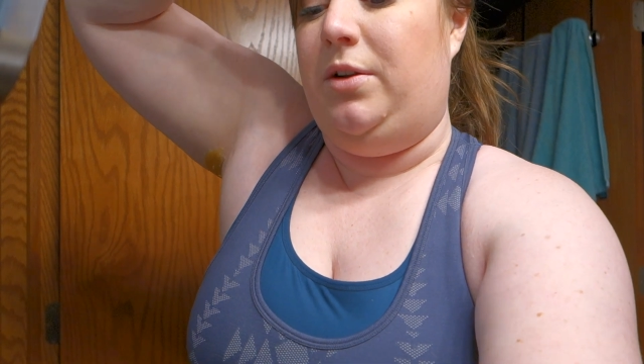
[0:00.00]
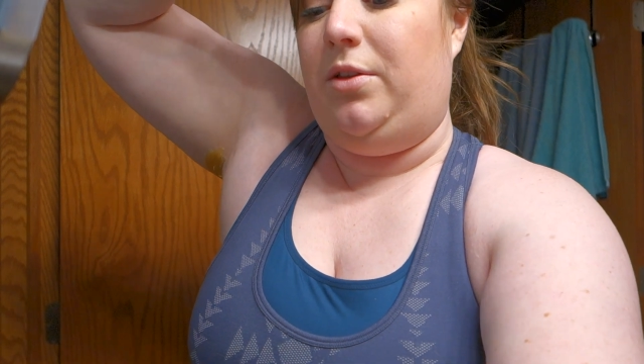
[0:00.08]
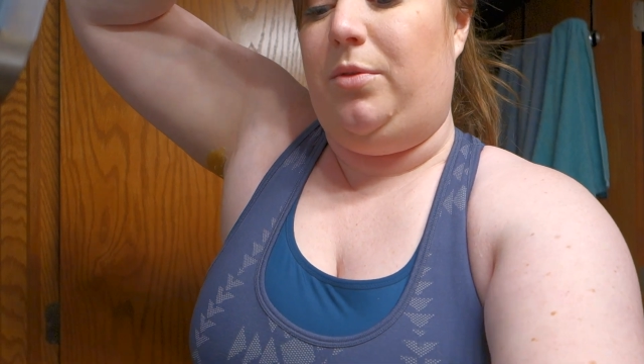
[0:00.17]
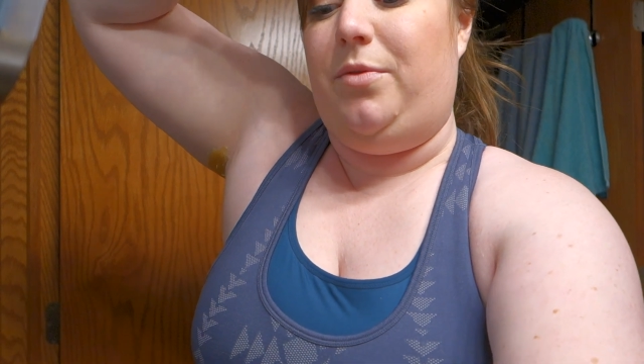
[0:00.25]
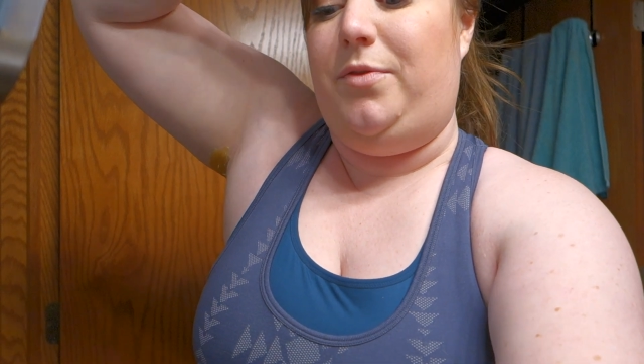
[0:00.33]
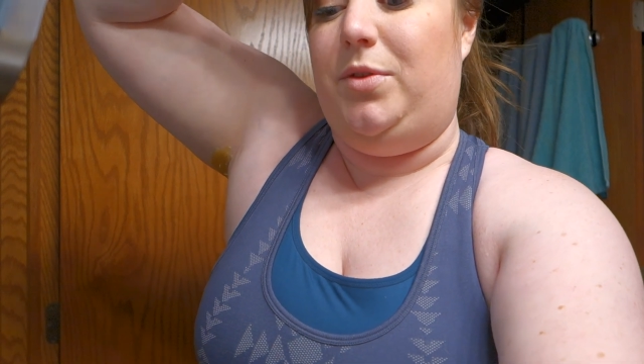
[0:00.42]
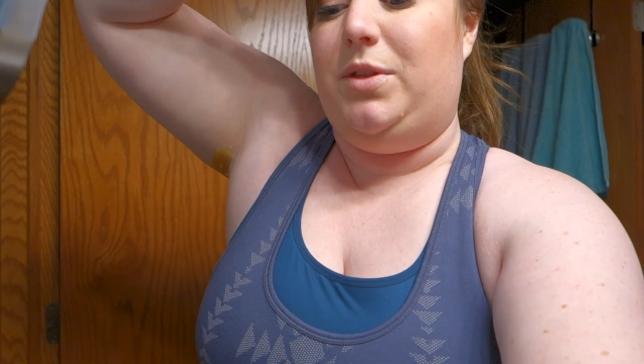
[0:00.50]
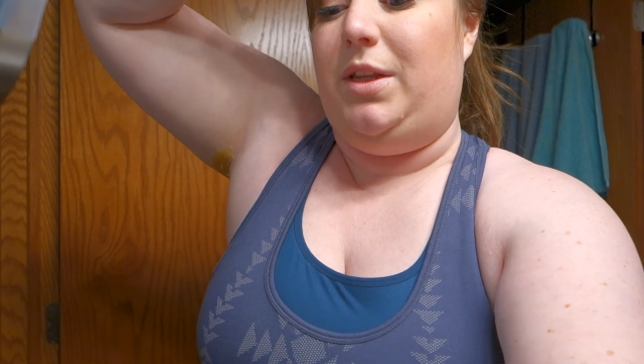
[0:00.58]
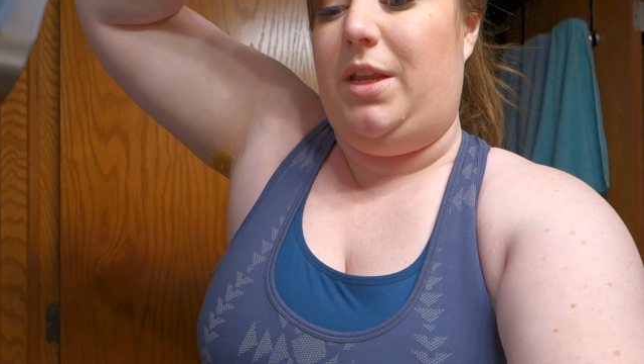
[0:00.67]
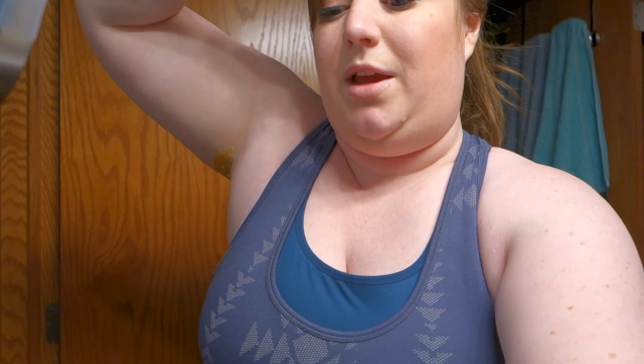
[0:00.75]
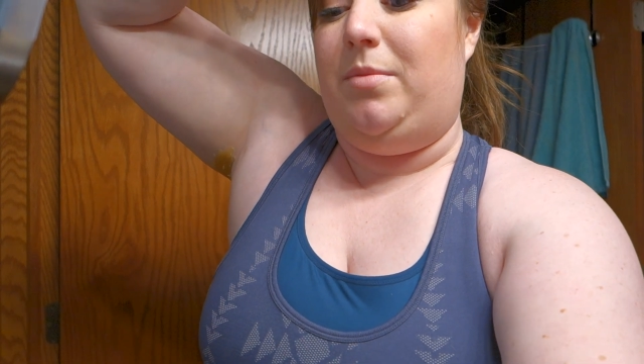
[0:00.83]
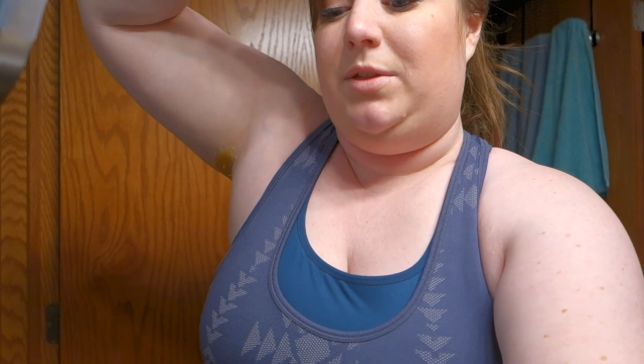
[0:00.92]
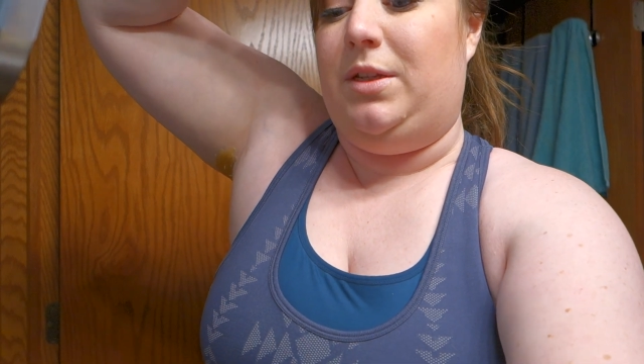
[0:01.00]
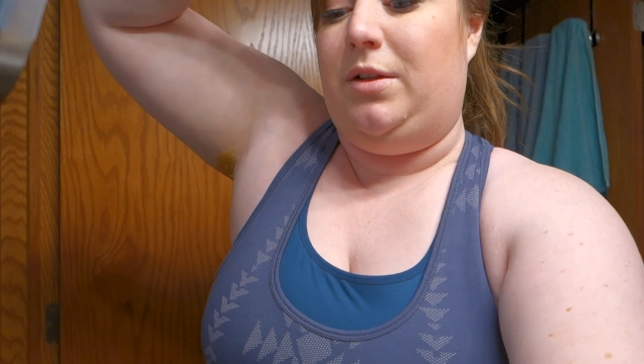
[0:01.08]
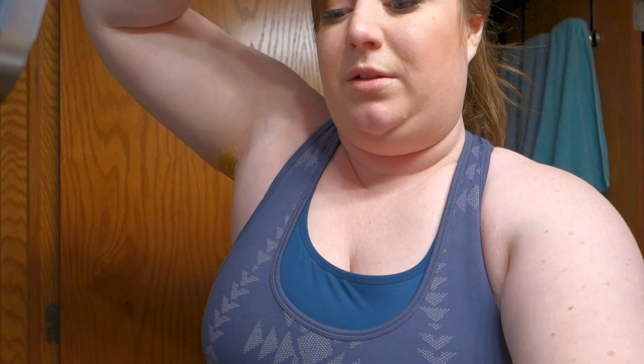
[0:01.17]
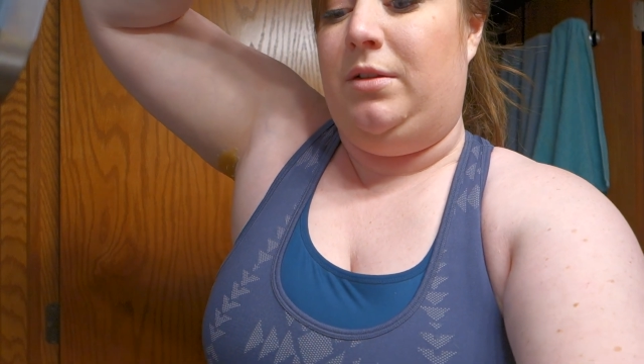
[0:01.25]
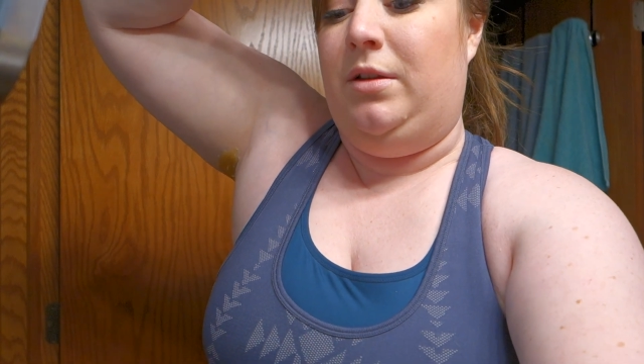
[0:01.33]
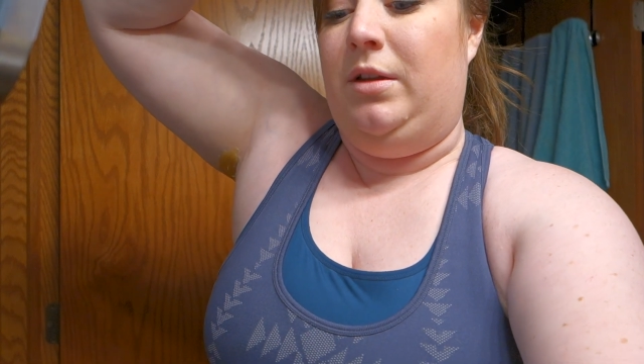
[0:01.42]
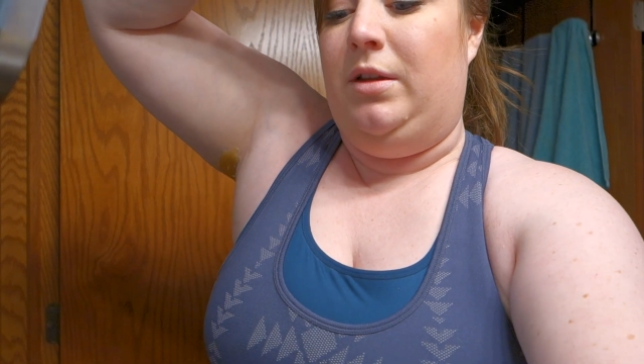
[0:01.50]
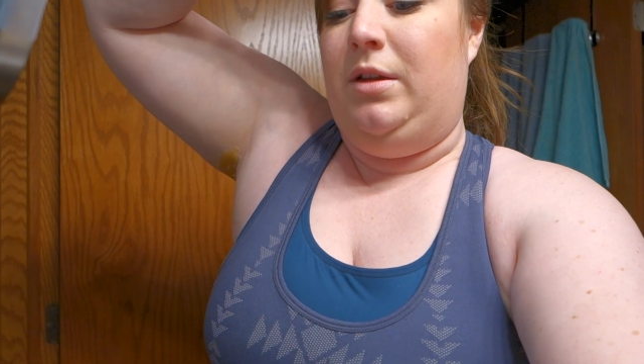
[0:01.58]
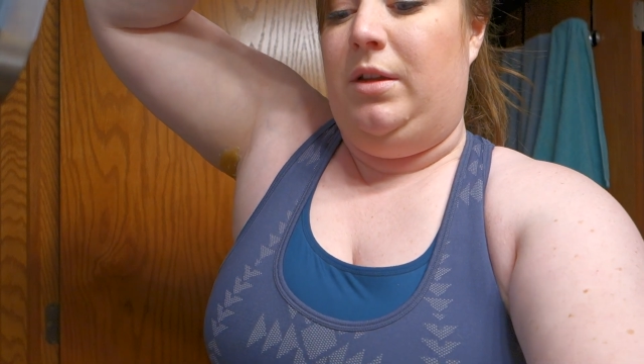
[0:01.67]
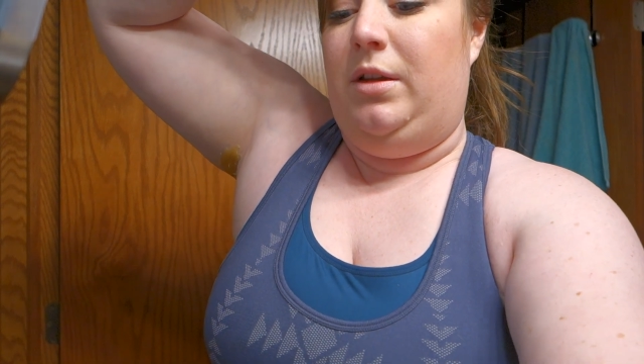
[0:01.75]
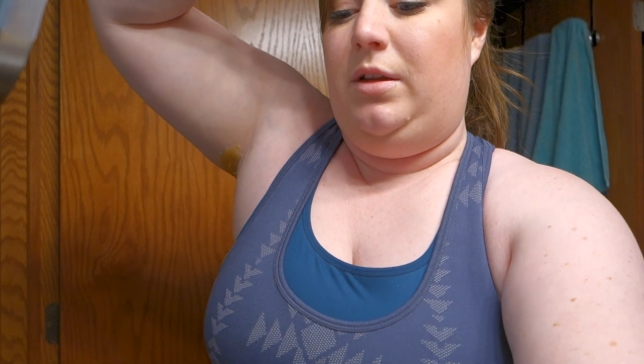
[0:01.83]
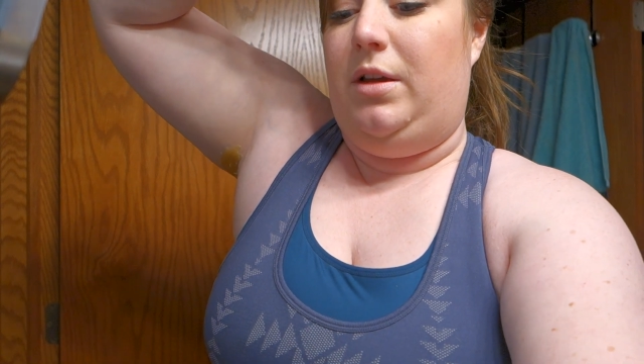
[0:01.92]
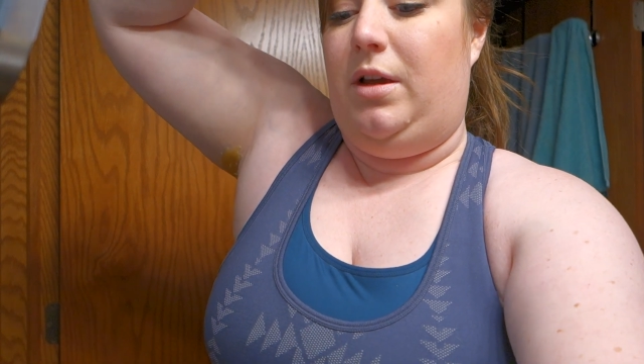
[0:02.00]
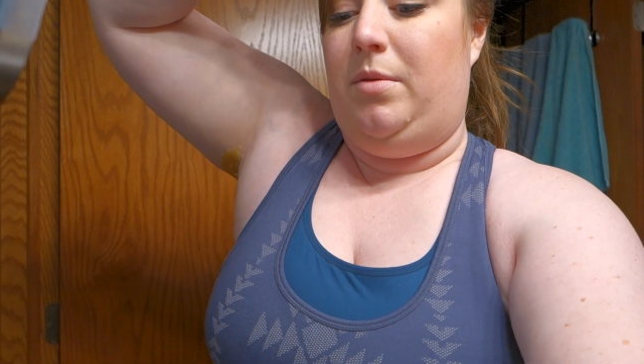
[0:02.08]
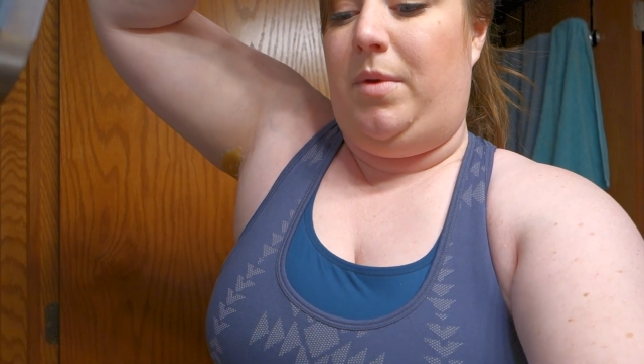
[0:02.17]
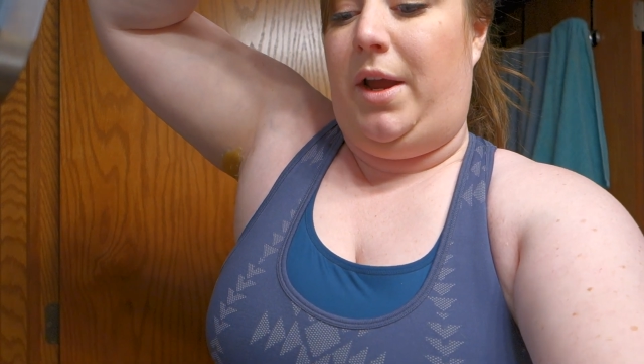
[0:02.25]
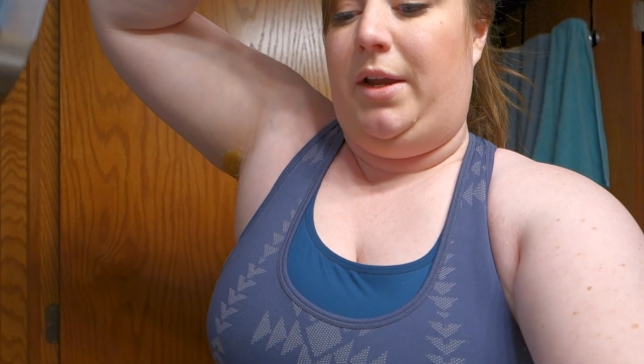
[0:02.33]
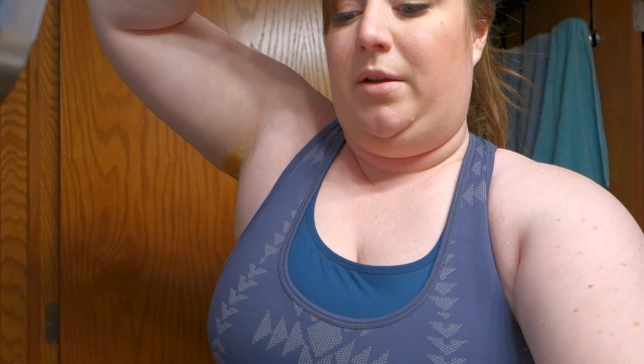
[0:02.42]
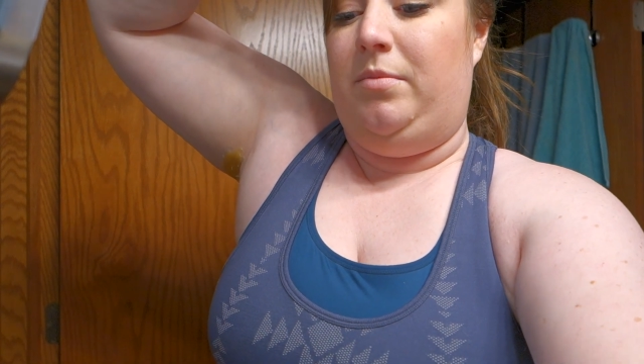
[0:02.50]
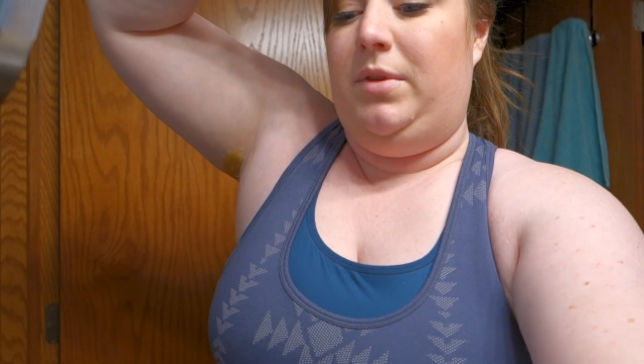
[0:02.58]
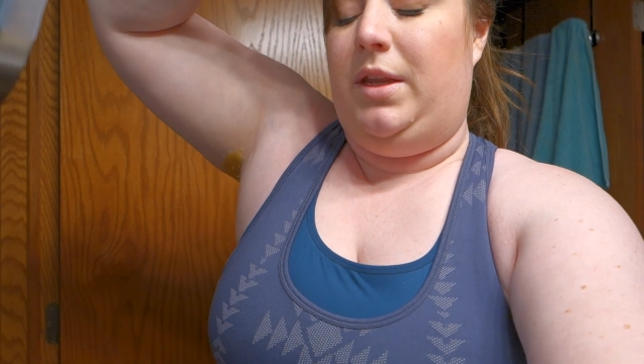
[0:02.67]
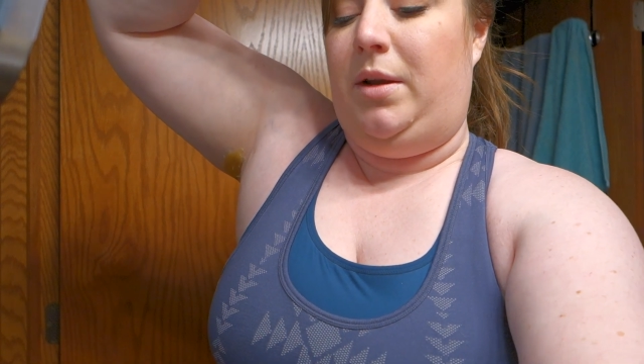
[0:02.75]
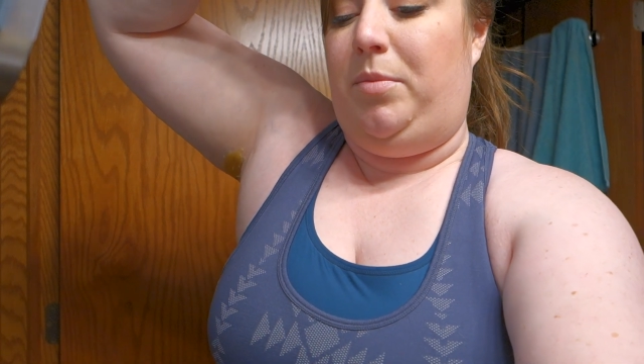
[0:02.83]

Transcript: the reviews on the Amazon item that I